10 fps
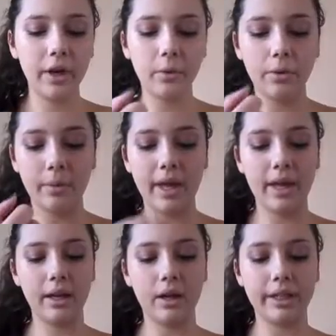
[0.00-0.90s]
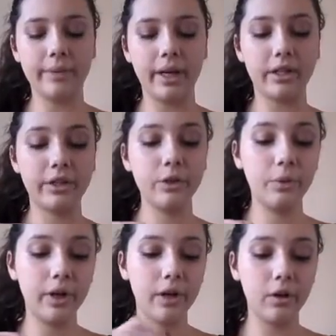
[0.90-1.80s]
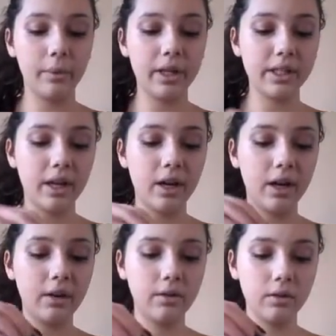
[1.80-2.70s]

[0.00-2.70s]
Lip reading: And with my It Cosmetics Superhero mascara.